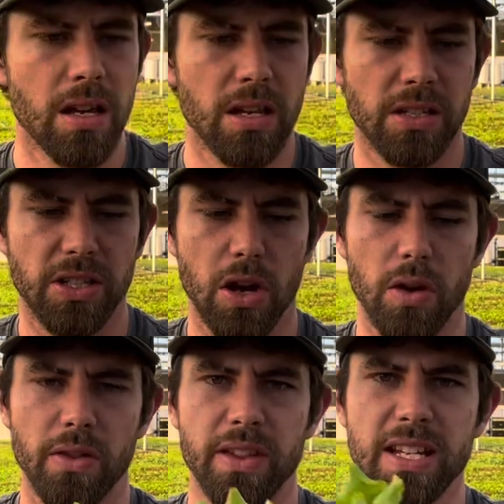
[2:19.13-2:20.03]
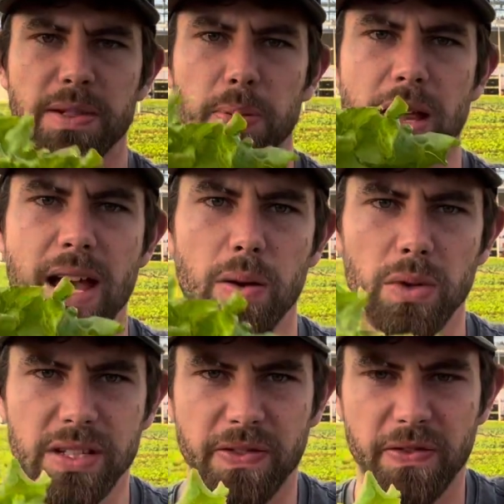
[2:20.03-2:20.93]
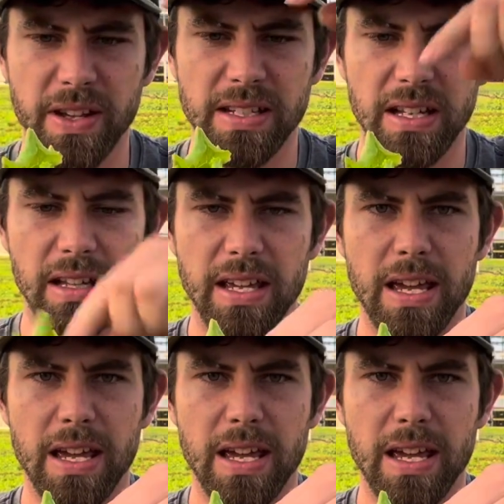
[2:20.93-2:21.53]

So this plant was physically